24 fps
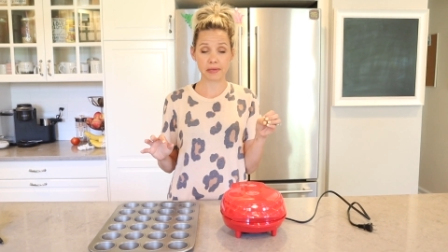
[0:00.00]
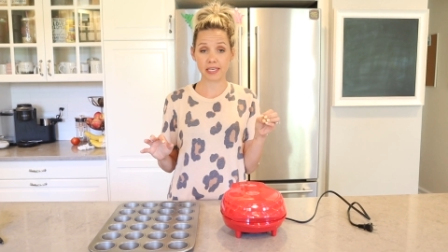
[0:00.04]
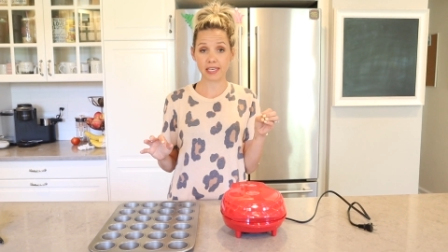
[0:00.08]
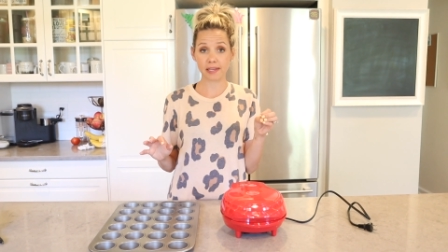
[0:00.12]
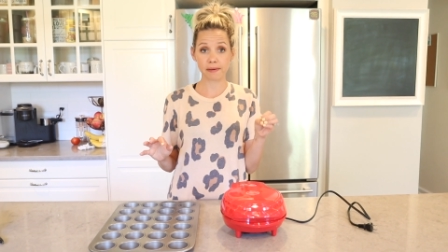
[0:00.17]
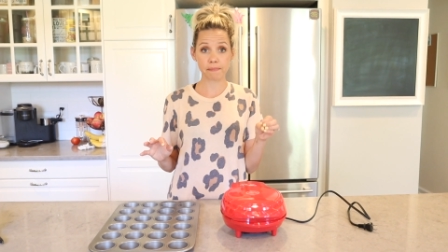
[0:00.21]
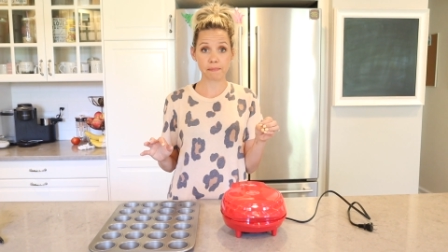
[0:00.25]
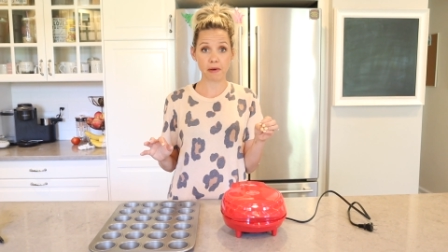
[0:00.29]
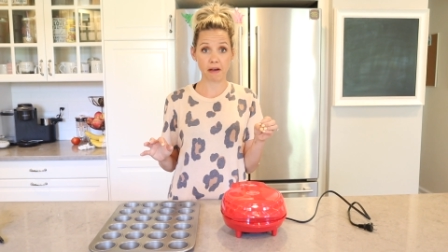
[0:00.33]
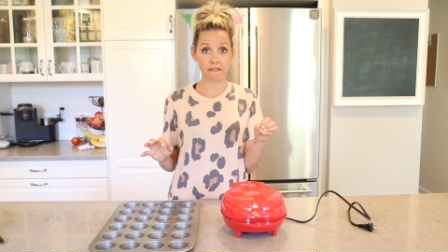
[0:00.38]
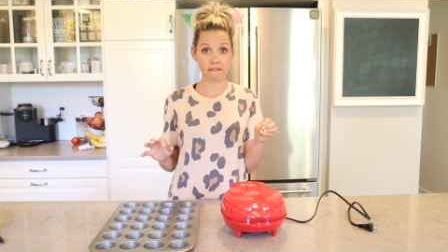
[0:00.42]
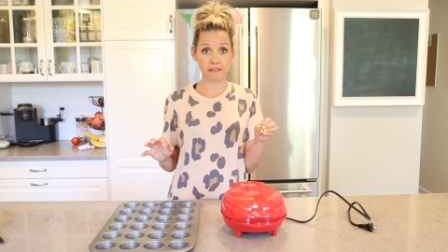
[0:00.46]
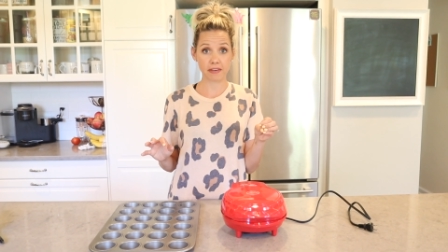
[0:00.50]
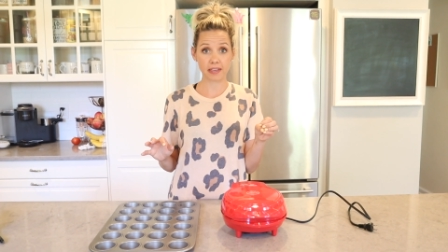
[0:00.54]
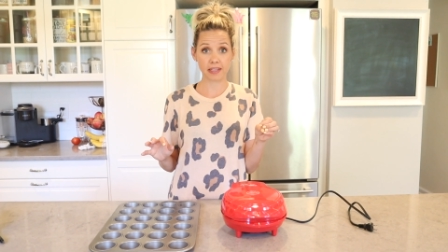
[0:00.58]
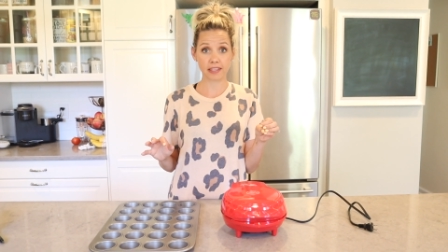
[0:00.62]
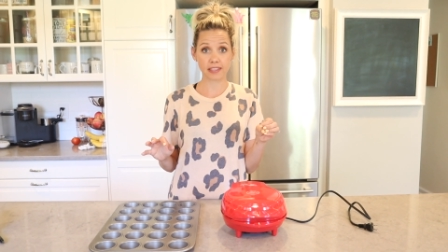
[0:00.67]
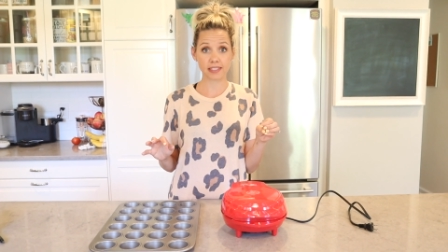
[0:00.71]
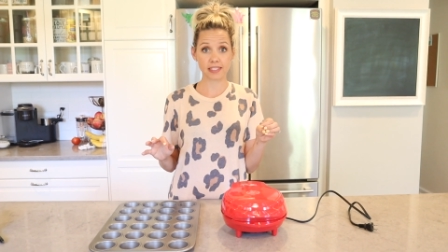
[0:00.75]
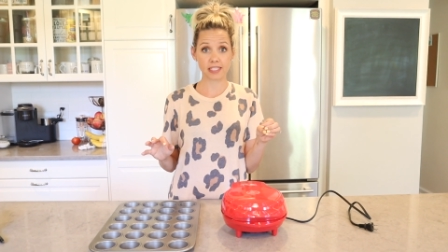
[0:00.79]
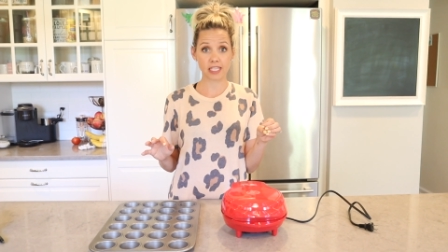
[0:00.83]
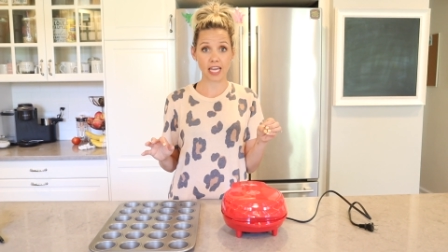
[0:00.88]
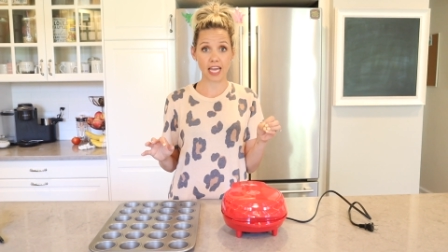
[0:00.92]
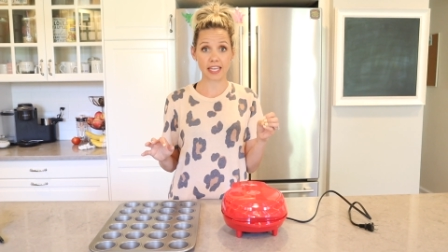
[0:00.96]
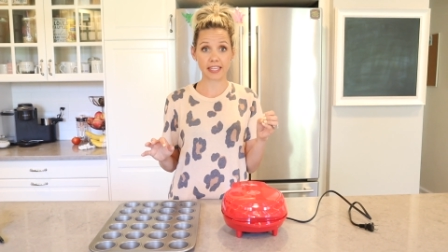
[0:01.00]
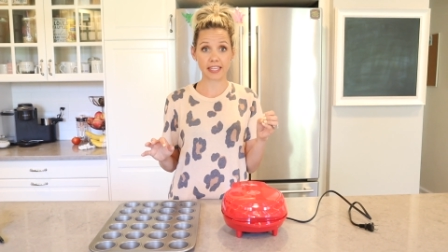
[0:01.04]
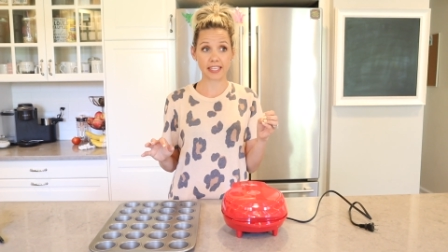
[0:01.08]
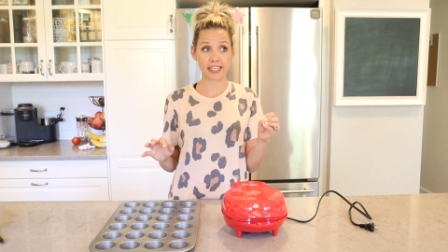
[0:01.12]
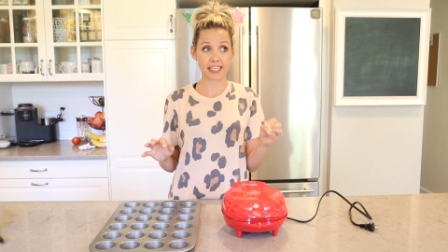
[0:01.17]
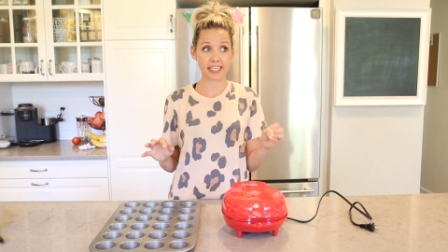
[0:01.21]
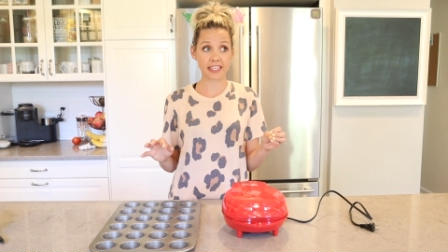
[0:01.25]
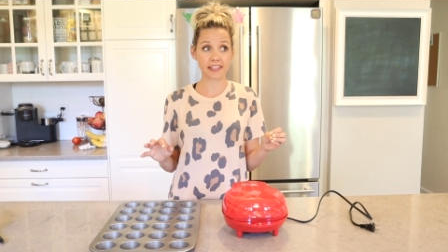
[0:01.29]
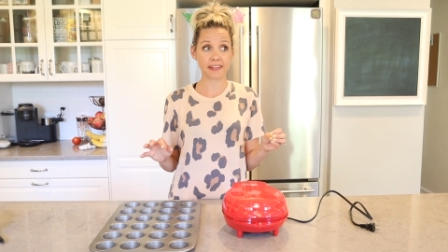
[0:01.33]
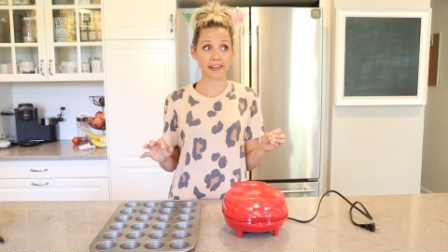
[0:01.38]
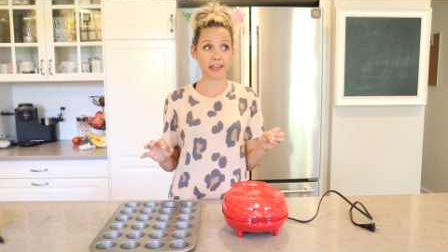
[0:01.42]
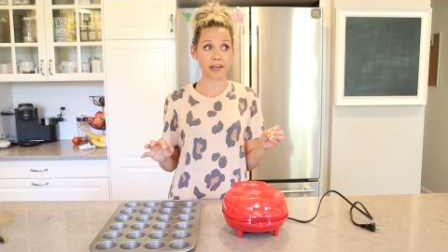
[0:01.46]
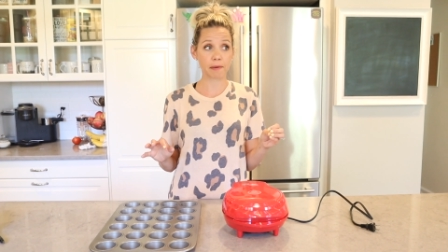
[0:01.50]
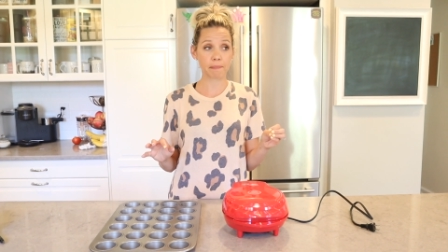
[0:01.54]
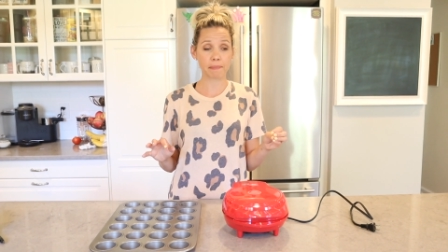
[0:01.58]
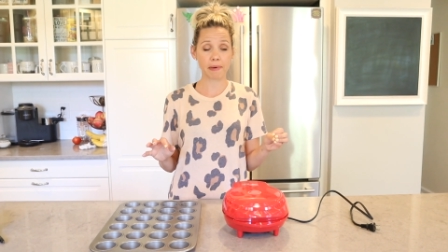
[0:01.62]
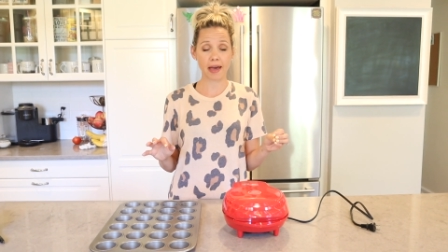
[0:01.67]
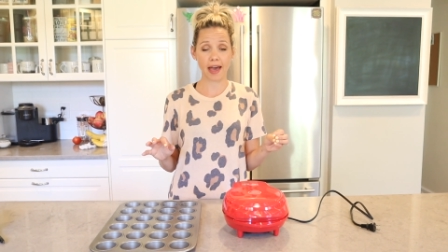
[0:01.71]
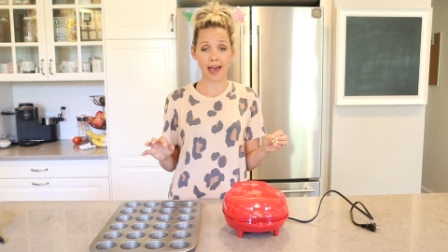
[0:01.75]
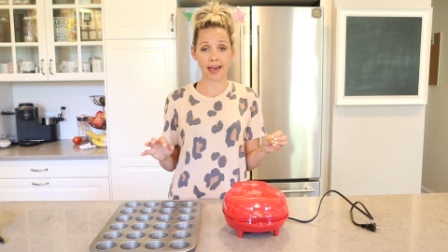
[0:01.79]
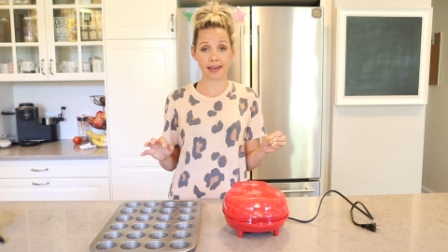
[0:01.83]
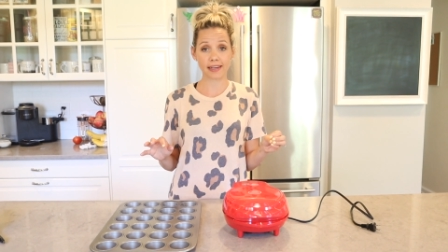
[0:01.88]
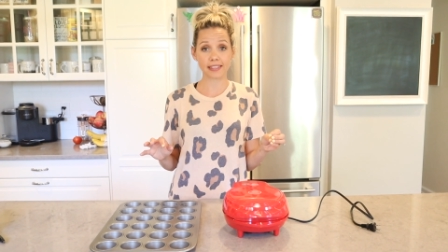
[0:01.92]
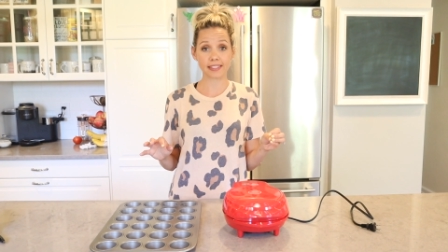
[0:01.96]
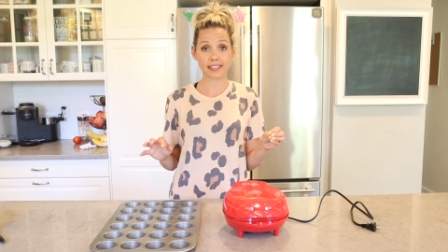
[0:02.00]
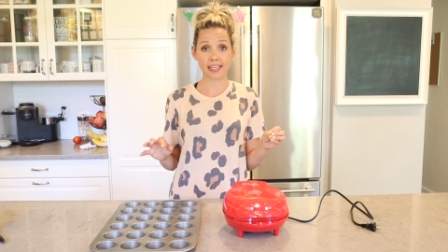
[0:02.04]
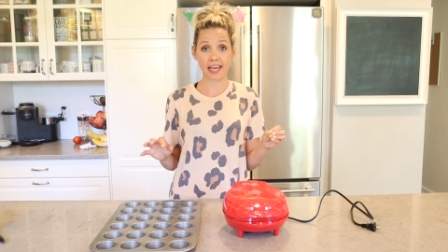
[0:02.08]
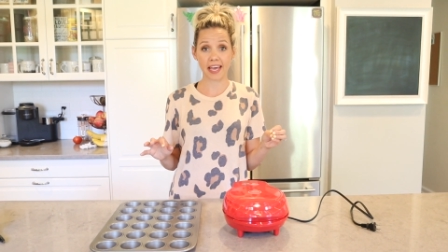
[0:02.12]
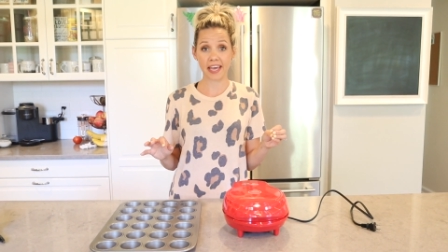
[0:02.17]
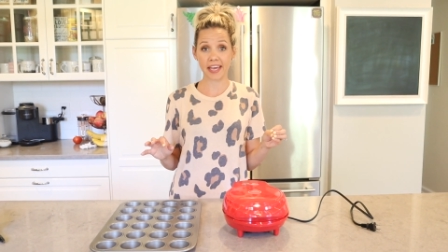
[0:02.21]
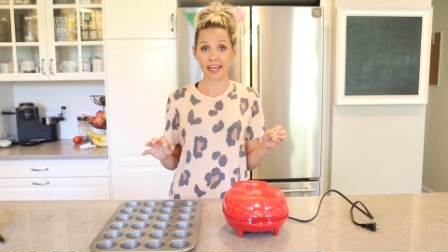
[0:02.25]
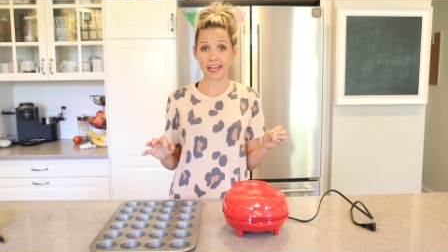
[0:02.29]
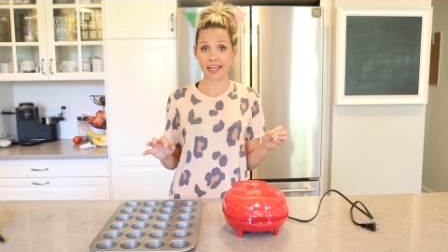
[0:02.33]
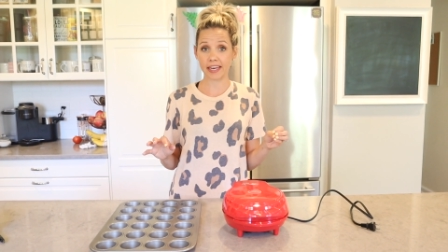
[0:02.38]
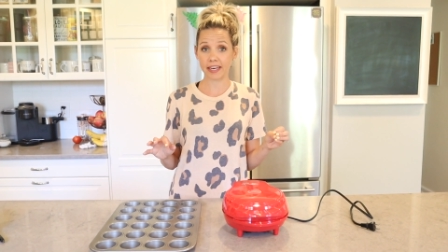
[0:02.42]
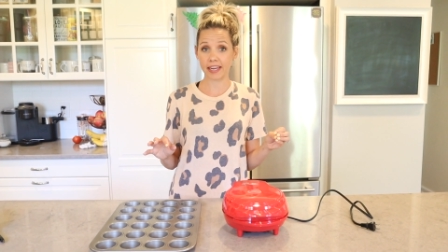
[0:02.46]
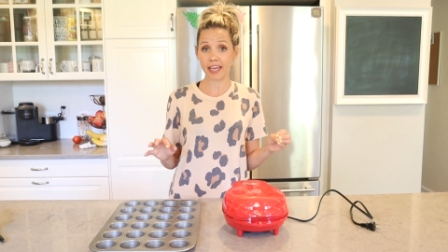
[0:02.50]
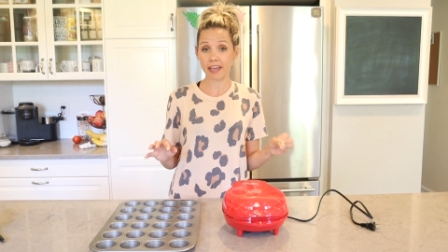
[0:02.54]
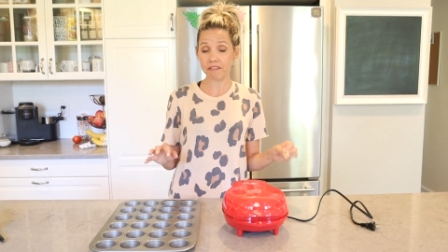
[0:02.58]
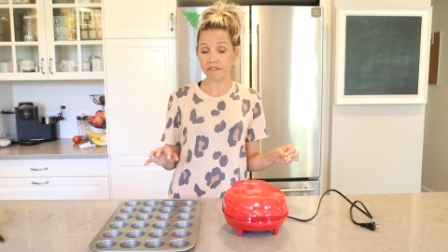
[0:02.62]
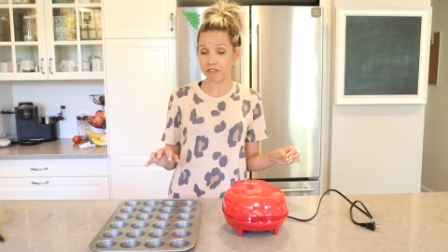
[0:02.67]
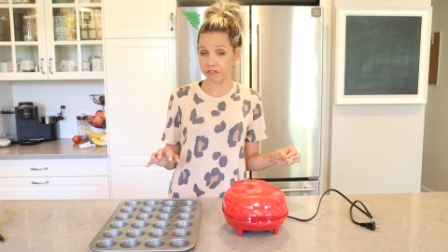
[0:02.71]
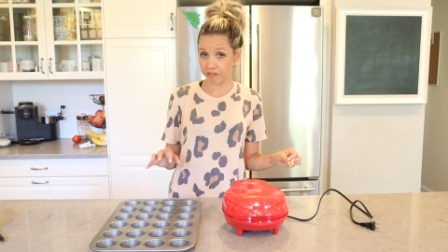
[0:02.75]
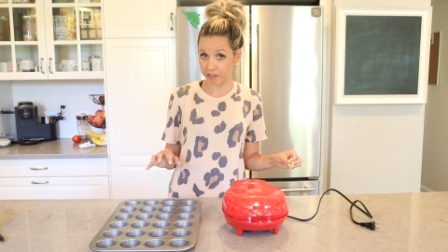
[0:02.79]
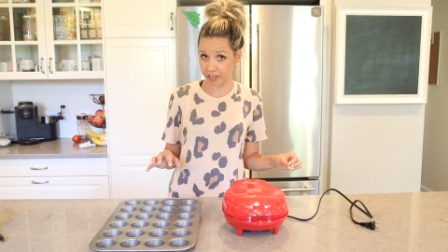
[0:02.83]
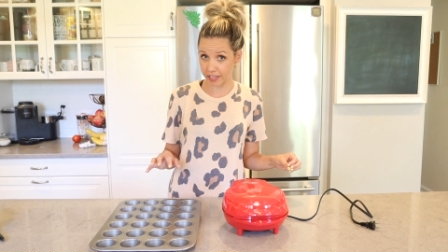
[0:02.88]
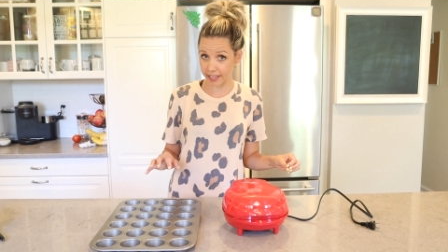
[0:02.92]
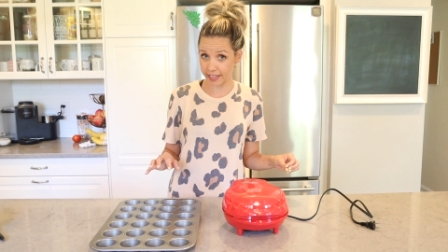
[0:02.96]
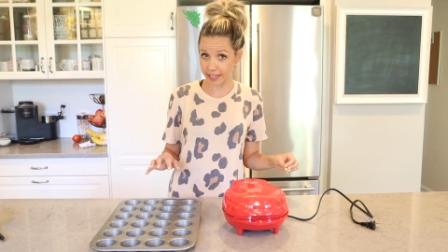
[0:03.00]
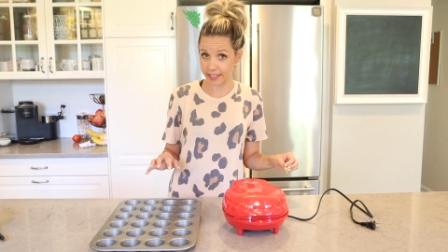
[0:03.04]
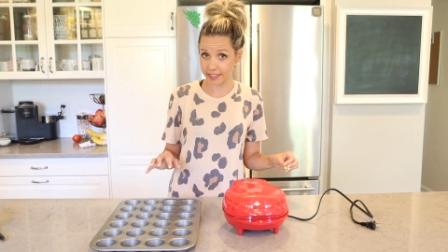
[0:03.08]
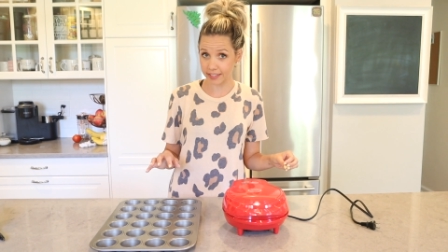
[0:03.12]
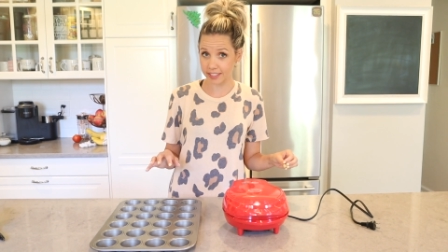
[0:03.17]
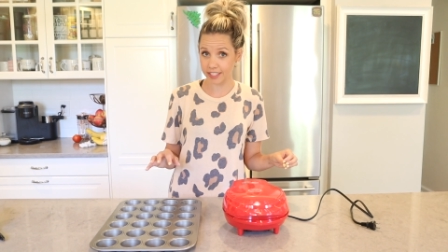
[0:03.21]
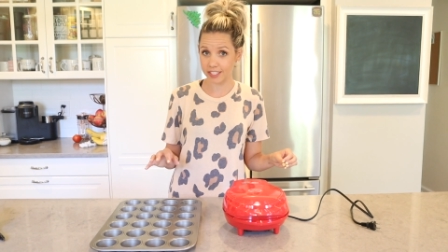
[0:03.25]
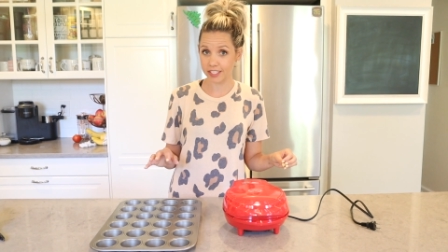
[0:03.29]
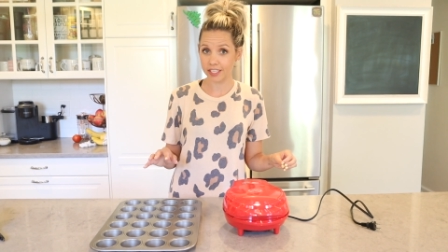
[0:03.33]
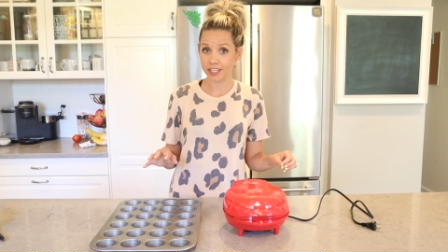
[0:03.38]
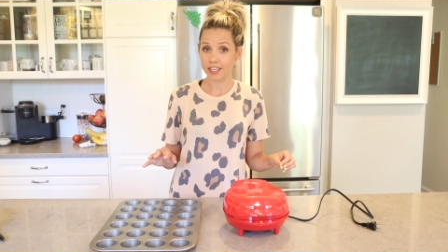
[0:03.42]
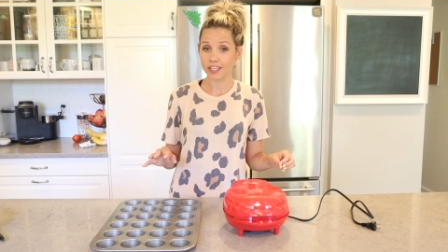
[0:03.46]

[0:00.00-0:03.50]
mini muffins and they eat like a pack a day and I have three kids.